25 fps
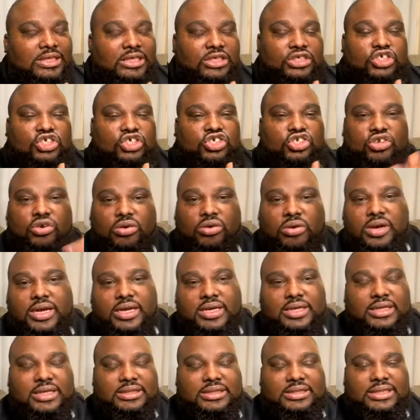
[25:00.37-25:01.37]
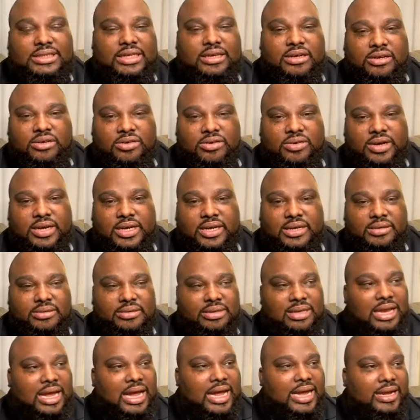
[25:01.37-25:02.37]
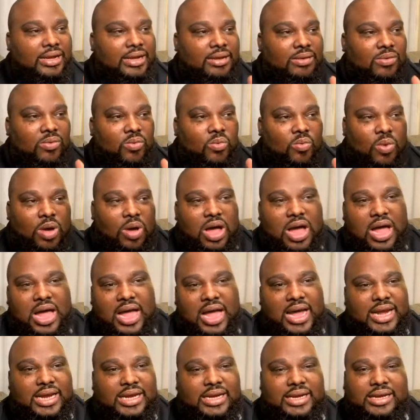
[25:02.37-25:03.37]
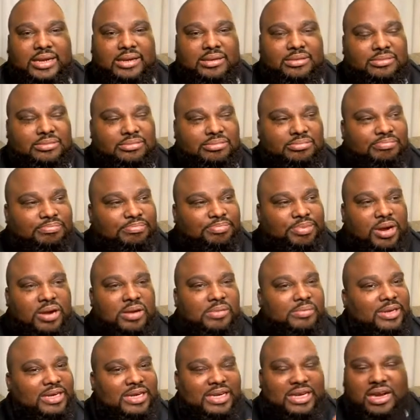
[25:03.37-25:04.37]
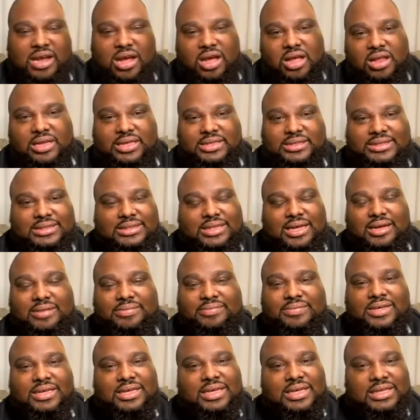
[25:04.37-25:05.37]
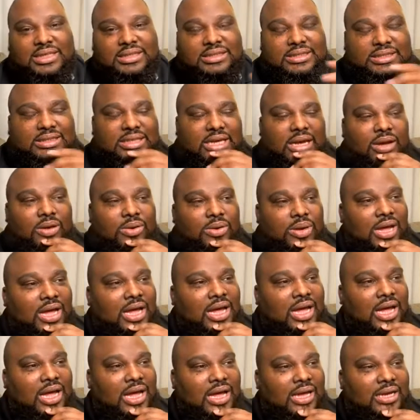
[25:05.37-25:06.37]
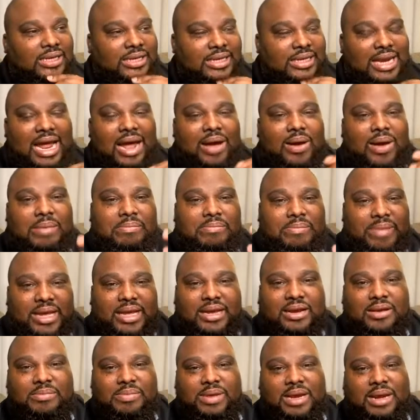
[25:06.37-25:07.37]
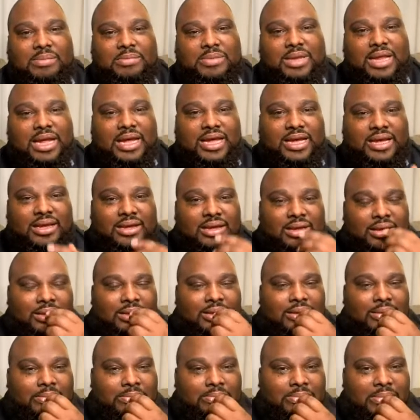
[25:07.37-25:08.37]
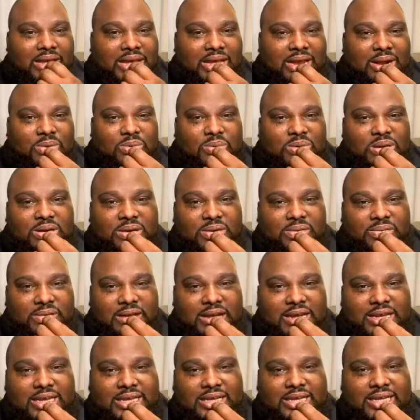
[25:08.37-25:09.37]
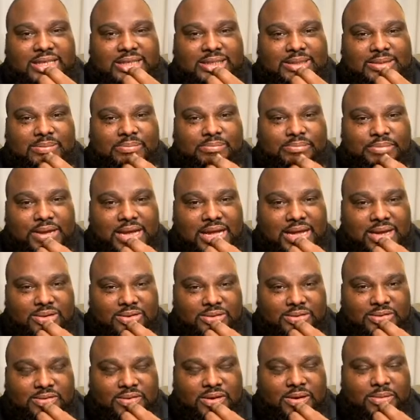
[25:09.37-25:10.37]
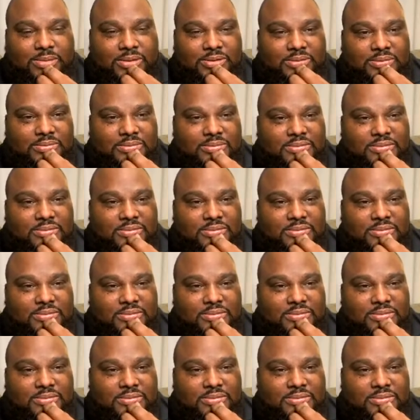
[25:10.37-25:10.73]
destroying the Cedar Creek, like wine and bourbon and all this stuff. So now I meet them and I'm like, man, I wonder if I can get some bottles from them.